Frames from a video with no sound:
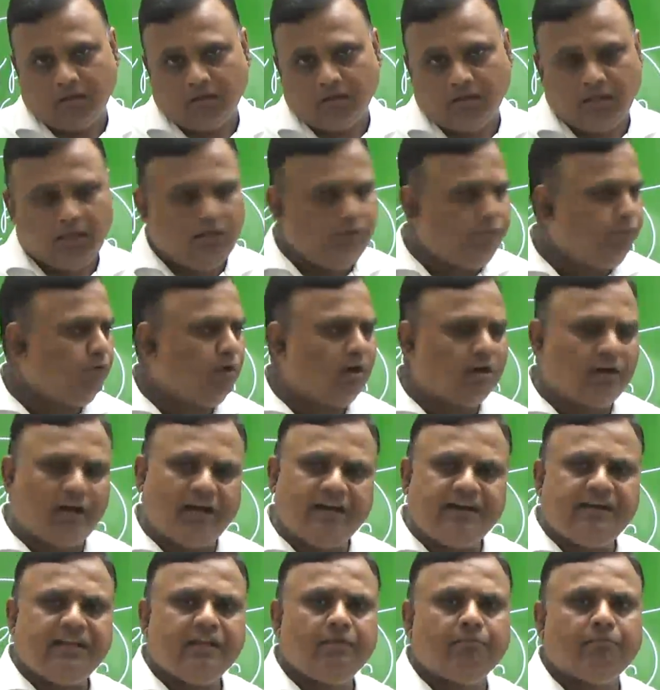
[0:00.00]
If you are
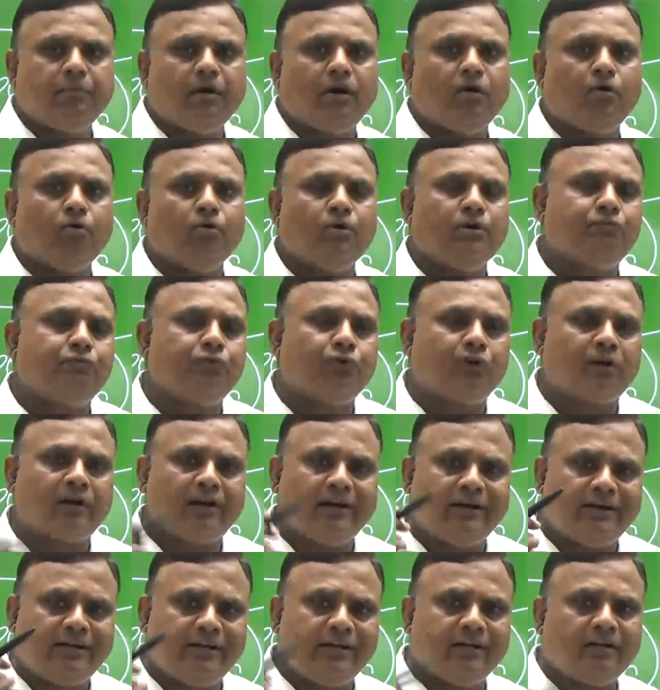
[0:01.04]
writing Mao, if you are
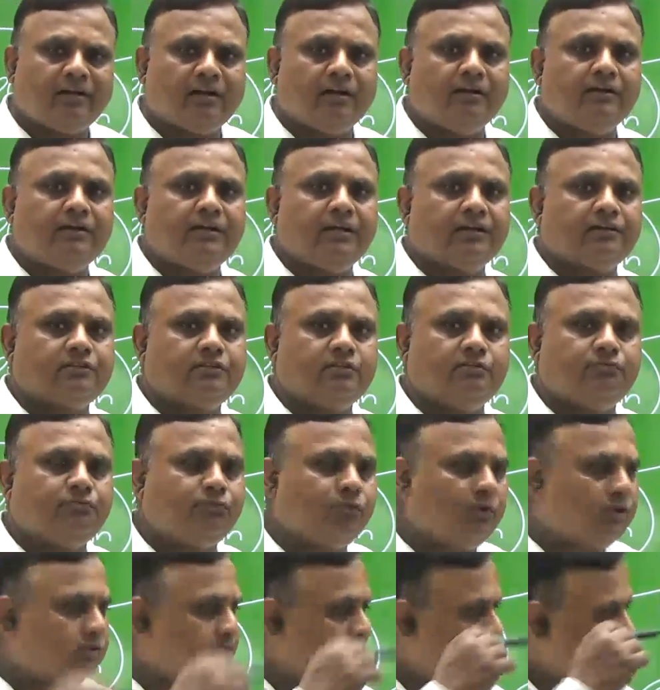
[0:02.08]
writing context, if you
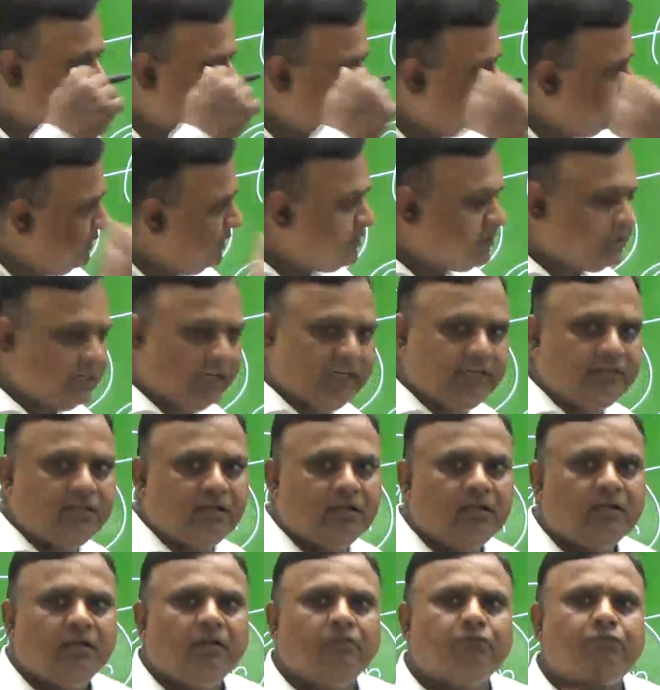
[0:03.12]
are referring China,
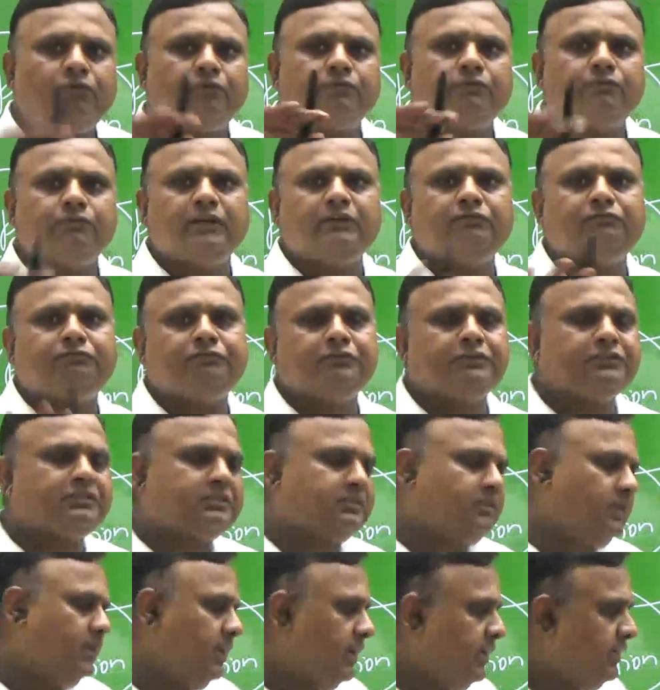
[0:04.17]
from the very first
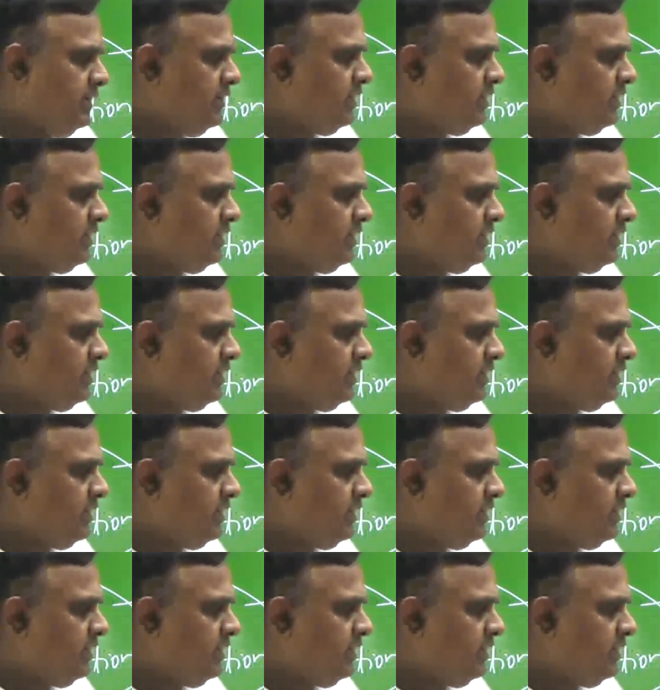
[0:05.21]
line,